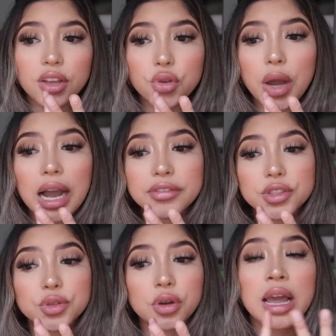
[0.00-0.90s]
you have
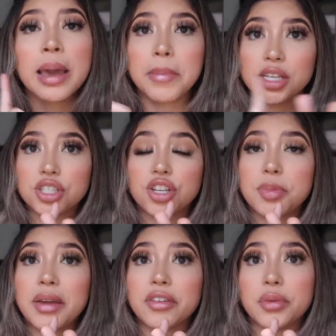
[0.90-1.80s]
to make sure
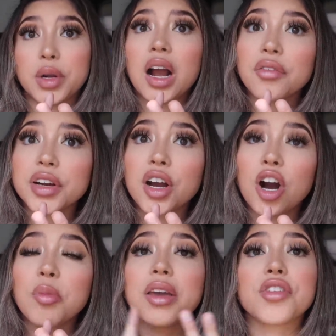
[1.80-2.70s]
you pay for the recovery
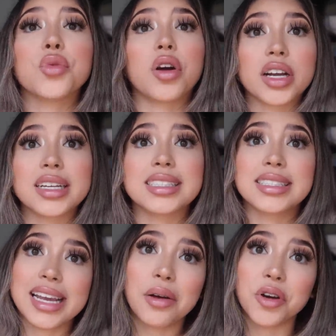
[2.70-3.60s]
home if you are going to
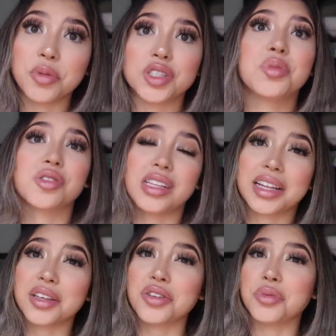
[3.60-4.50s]
stay at one, which most
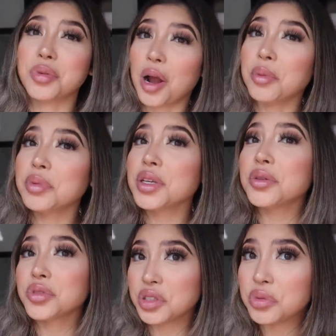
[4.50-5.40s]
likely you
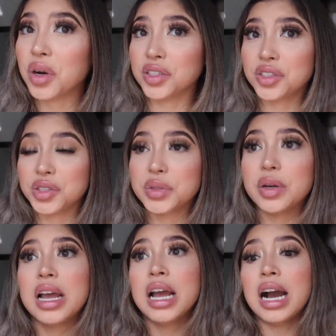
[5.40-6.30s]
probably do want
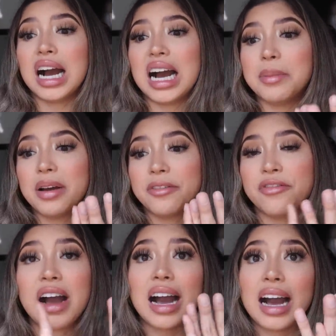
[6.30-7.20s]
to.
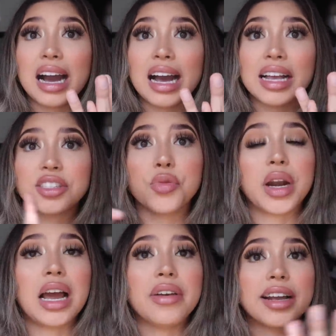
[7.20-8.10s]
Fajas, you
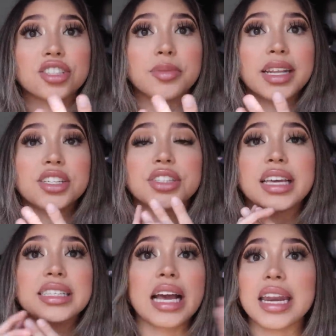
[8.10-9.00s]
want to have extra money just in case